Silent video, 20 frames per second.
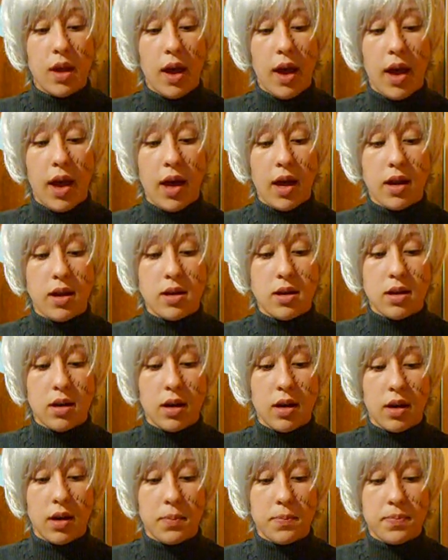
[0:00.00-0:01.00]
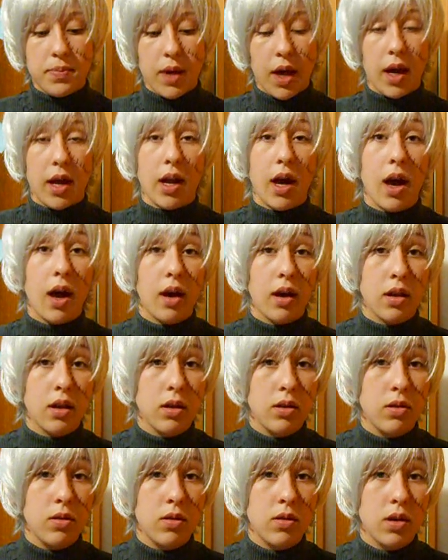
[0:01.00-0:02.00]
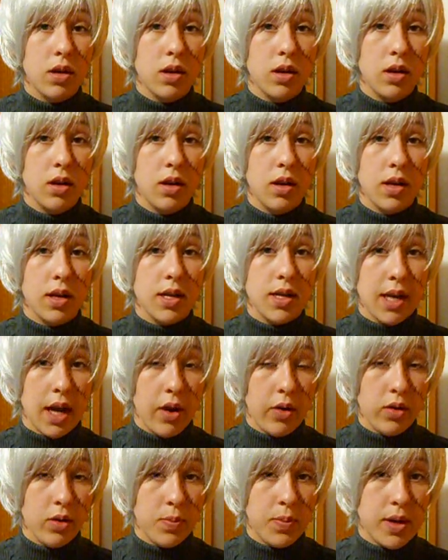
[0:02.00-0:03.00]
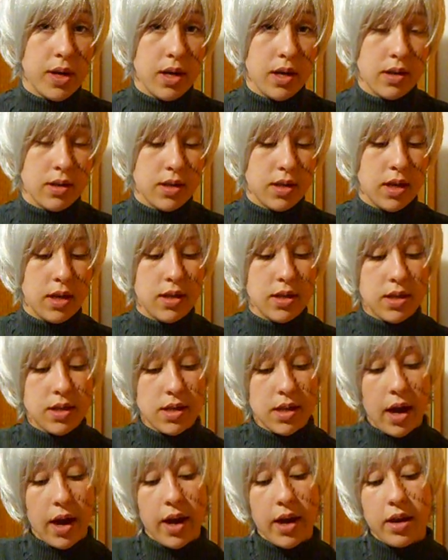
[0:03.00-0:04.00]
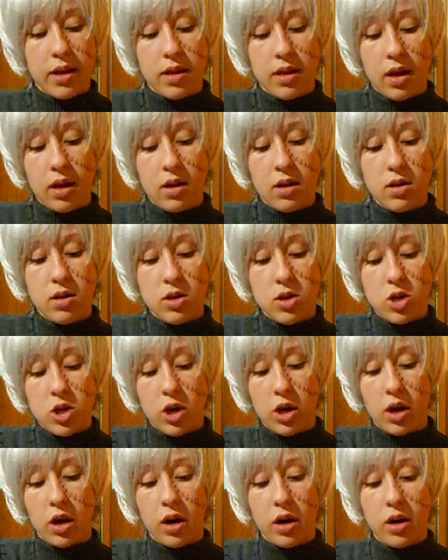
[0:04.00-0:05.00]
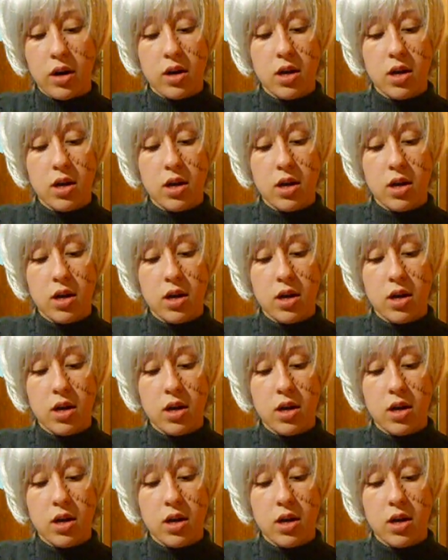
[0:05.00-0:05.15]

And I had hot glued down the piece inside that turn.